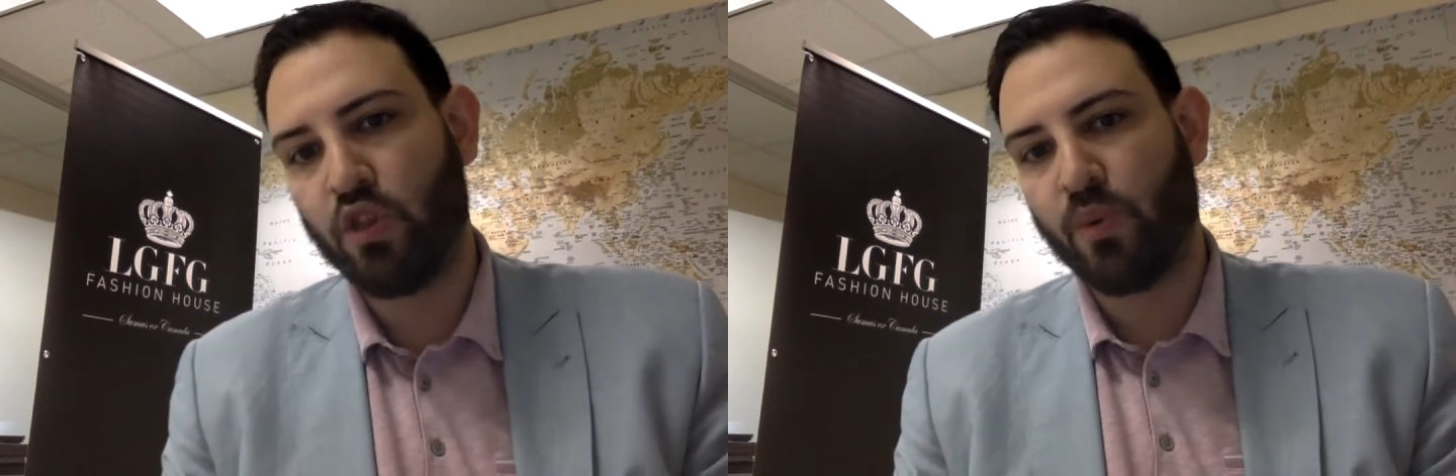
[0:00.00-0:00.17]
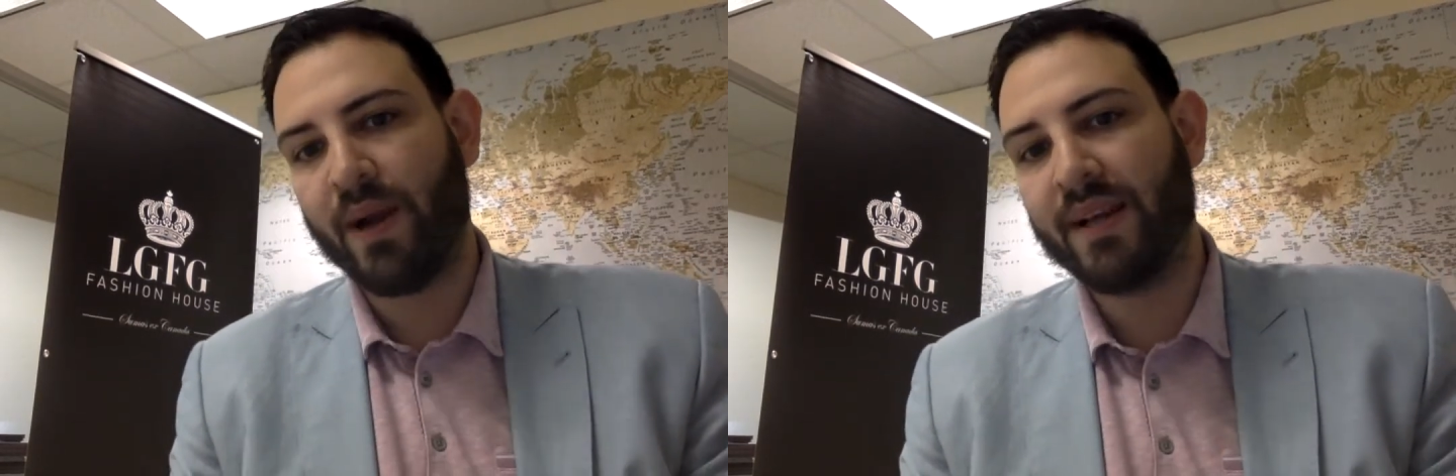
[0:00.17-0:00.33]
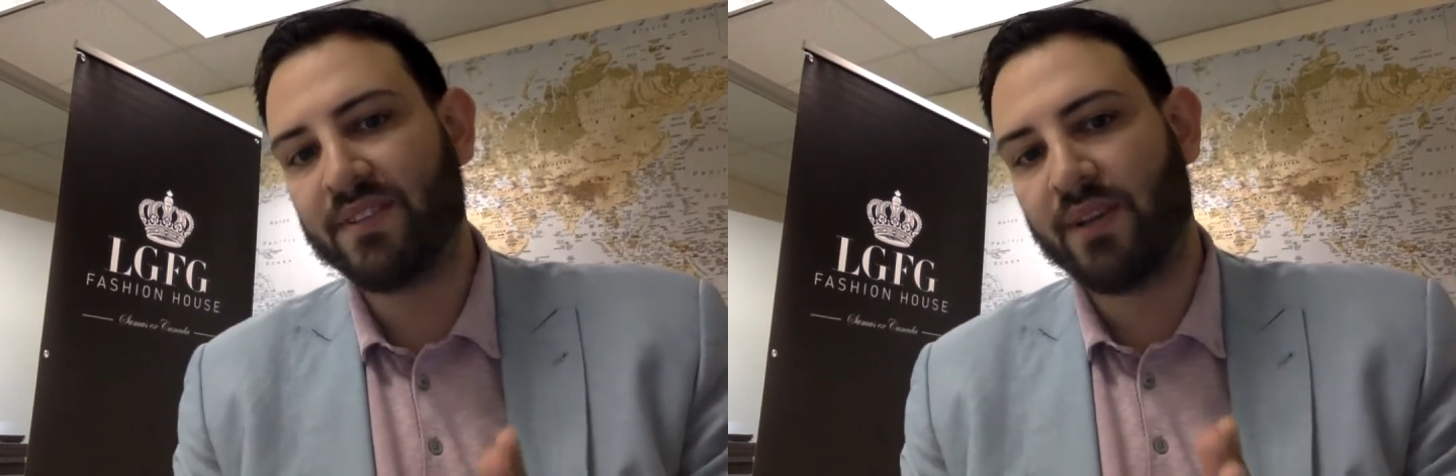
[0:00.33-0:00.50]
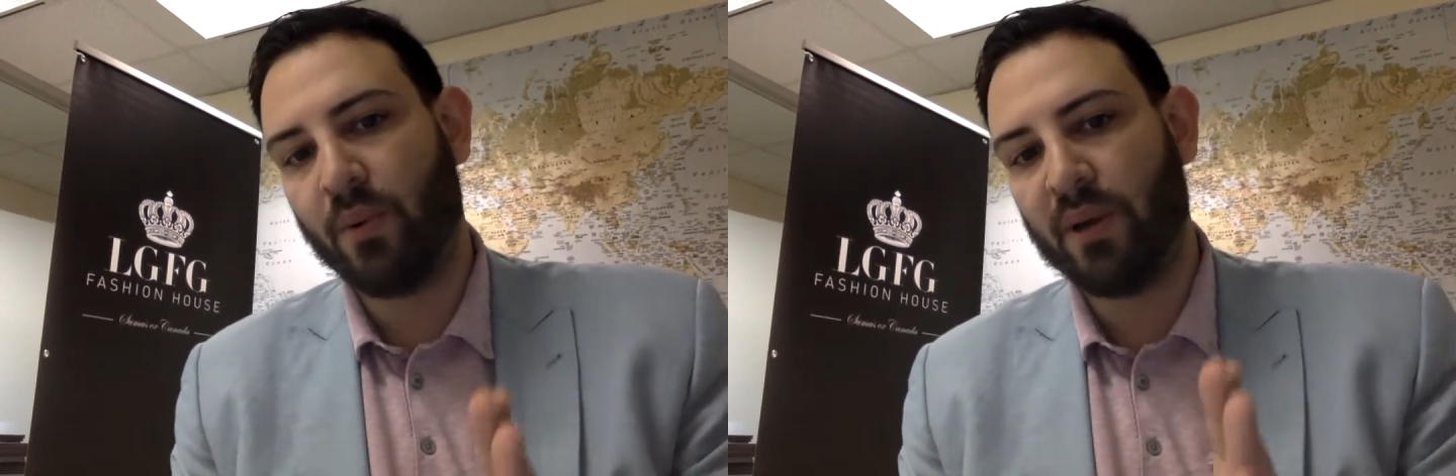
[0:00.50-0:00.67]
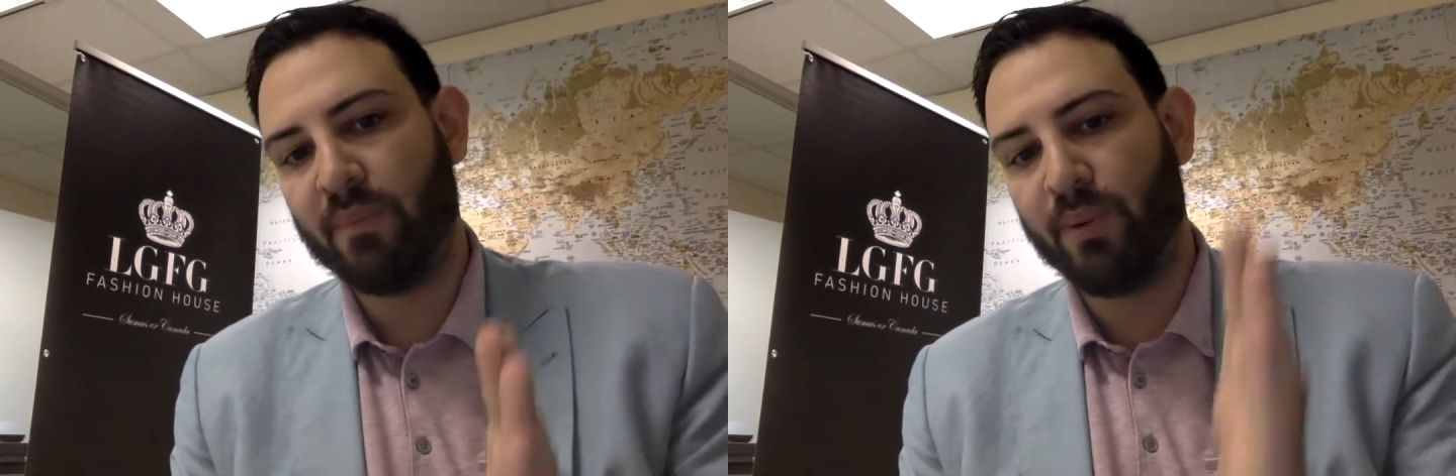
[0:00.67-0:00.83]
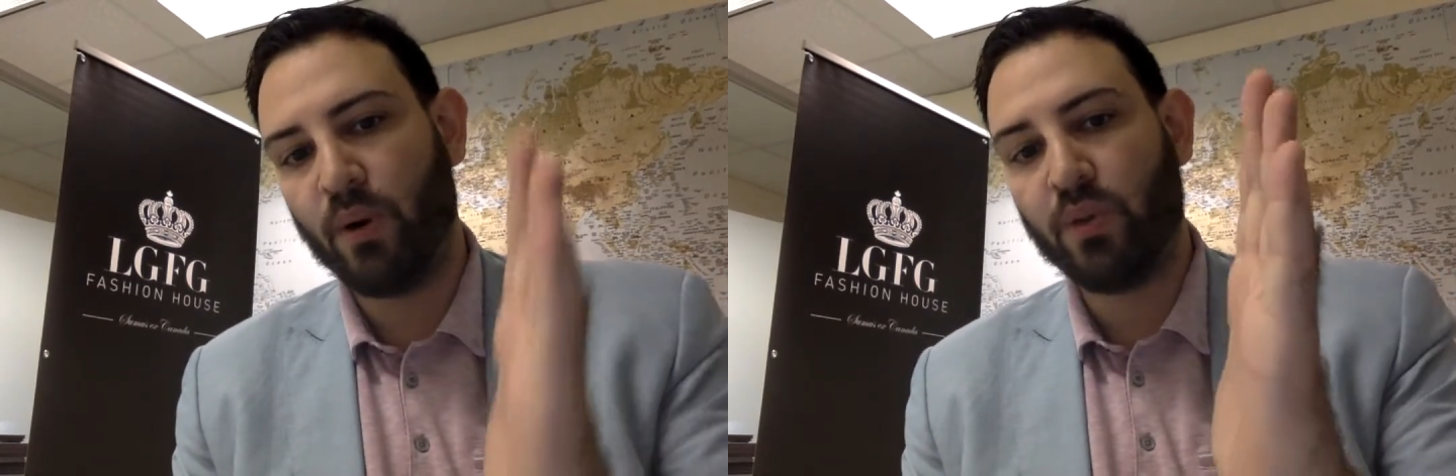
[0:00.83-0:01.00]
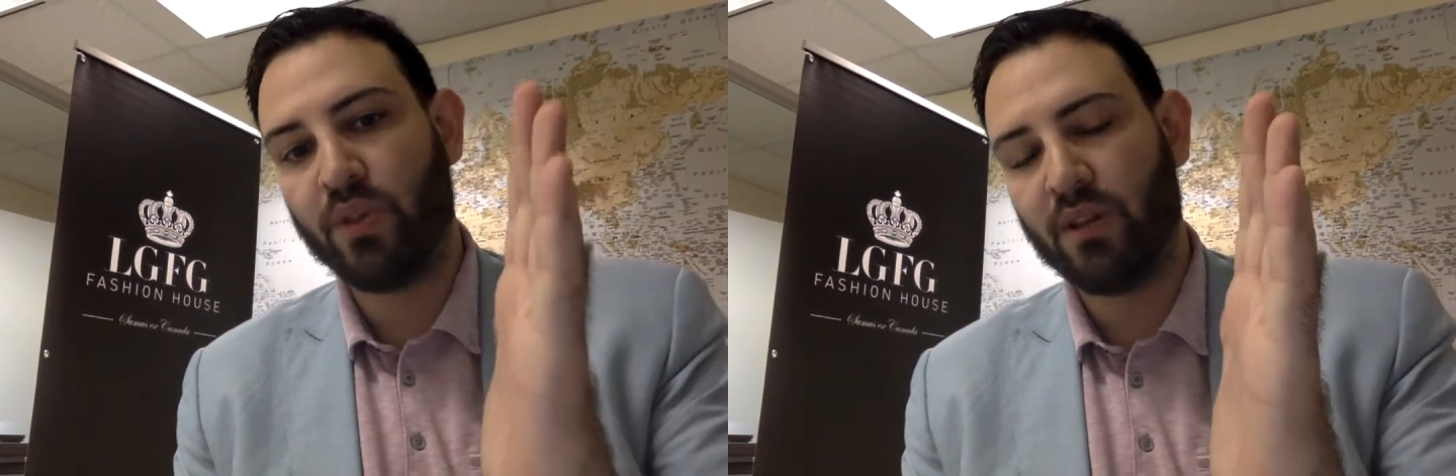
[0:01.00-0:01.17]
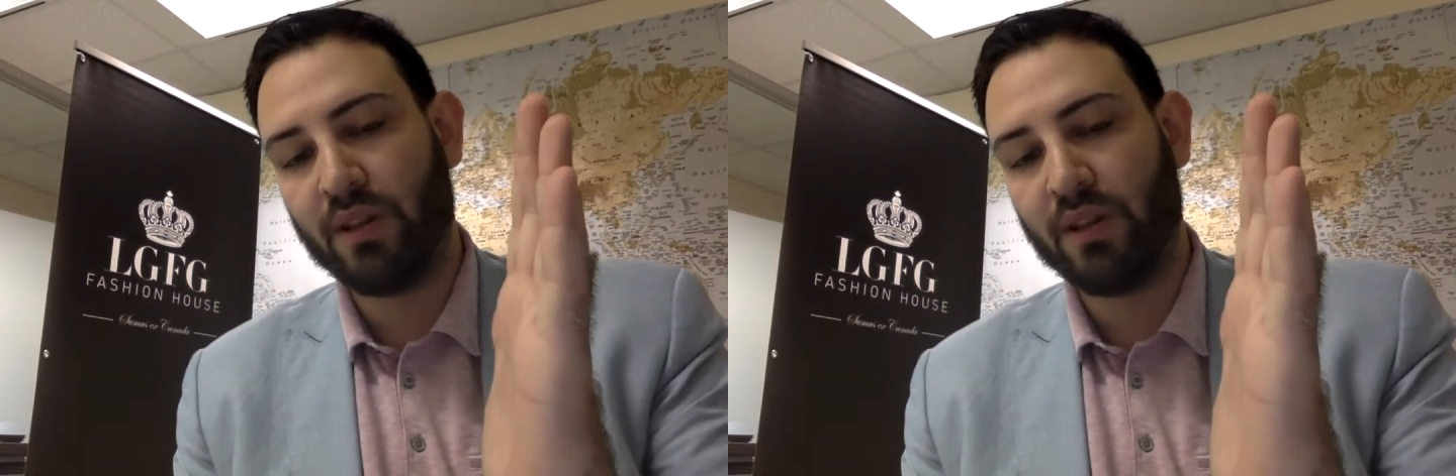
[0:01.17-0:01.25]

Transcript: threads going both